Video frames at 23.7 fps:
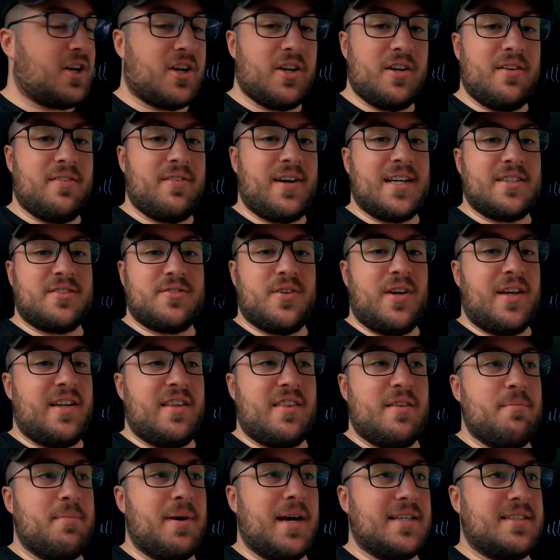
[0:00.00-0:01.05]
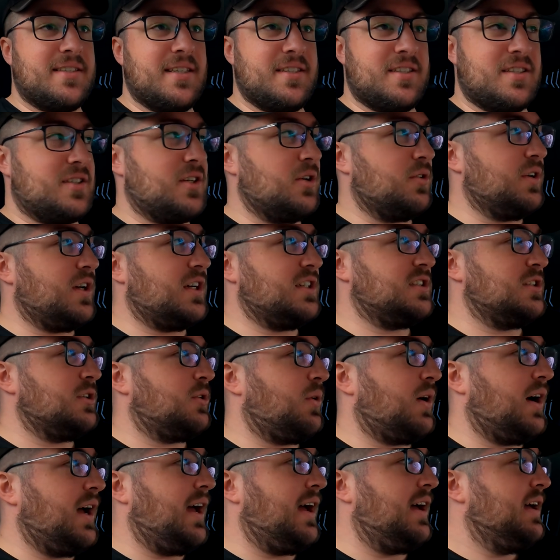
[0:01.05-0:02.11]
I couldn't have asked for anything better. It's still nice and
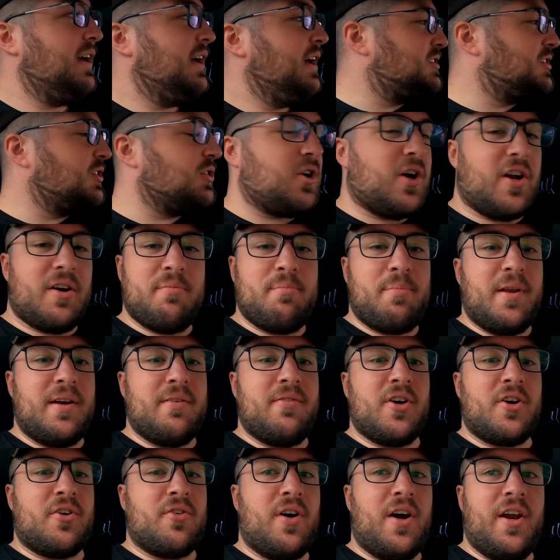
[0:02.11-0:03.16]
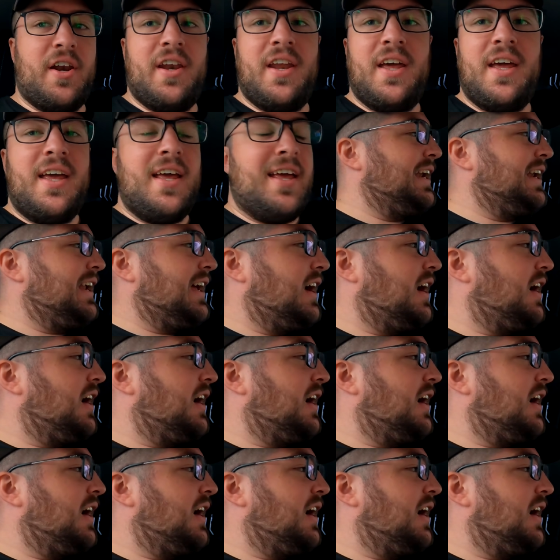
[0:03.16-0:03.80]
quiet. It's still got a bit of a grunt, and